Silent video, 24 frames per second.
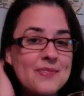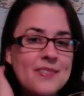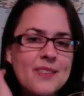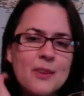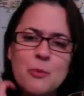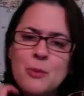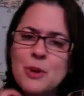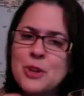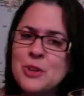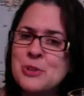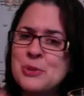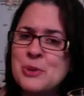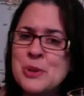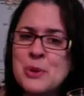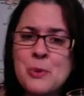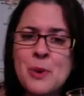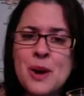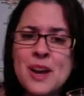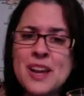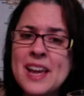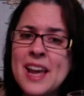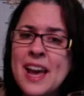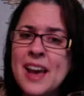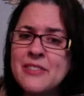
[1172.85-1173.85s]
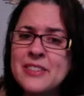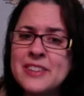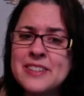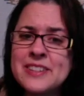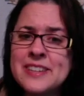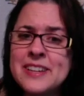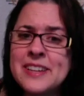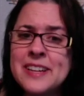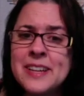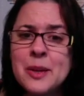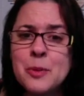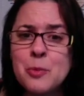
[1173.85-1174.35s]
wondering why I haven't
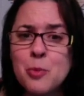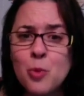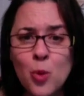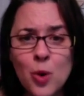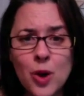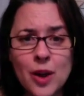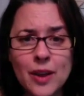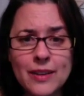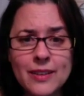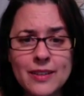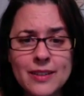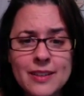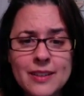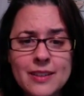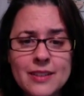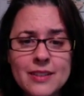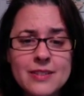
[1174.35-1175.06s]
knit him one.